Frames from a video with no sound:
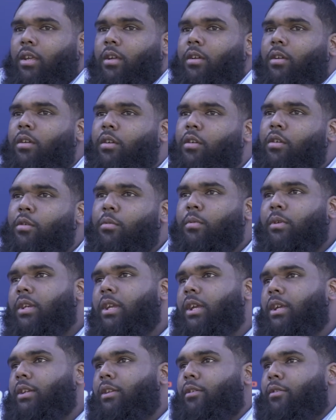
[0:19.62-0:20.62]
Um, it
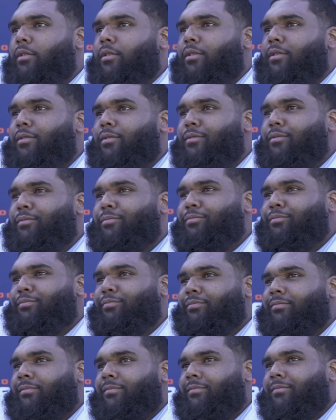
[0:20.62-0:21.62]
ain't no um,
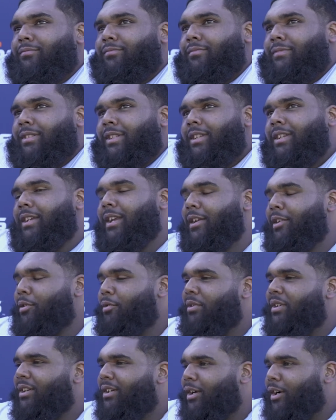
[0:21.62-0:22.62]
it ain't
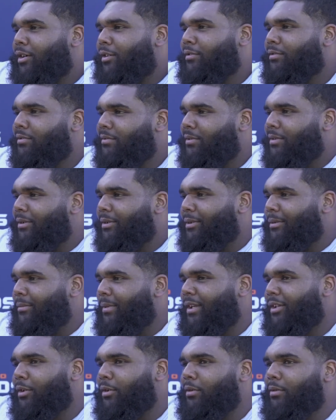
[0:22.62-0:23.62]
no kickoffs.
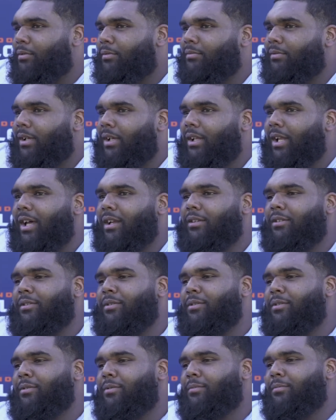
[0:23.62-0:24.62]
Um, I know a lot of
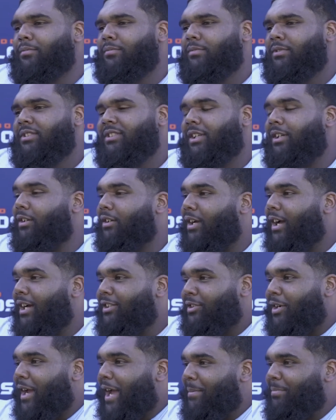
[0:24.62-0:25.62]
um, skill
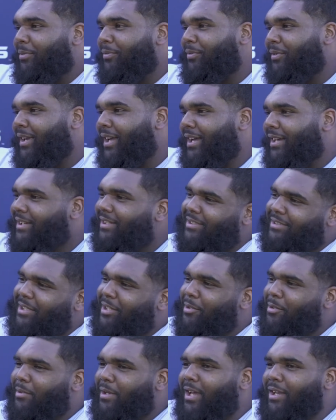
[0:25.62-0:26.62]
guys are happy for that because
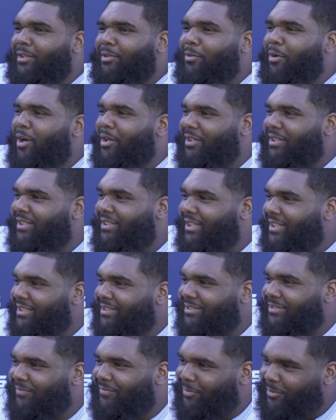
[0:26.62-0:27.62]
they don't got to do all the
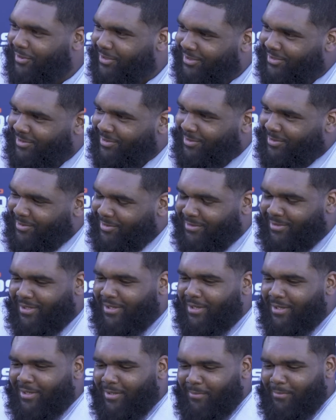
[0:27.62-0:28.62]
conditioning for it. So,
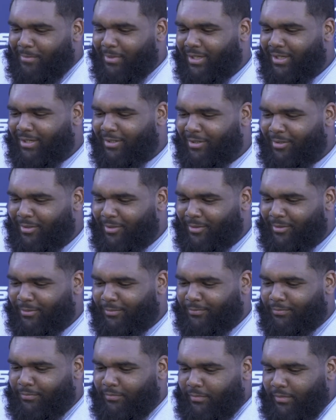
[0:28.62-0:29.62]
but um
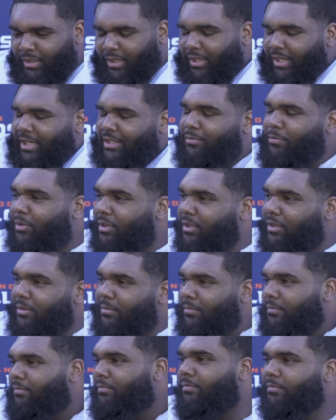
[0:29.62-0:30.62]
yeah, that's one of the
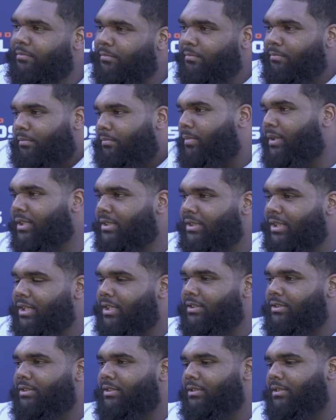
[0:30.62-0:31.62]
best
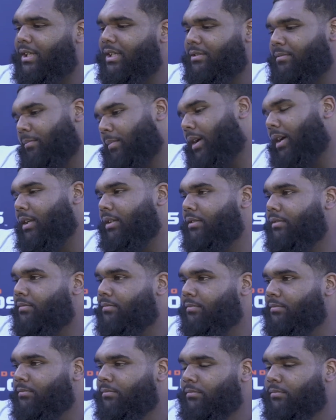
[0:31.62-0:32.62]
things. That's about
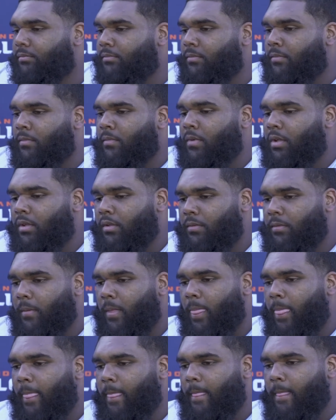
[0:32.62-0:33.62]

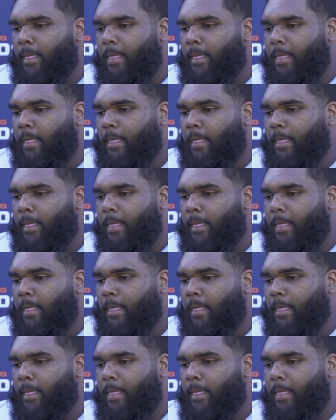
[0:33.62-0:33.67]
it.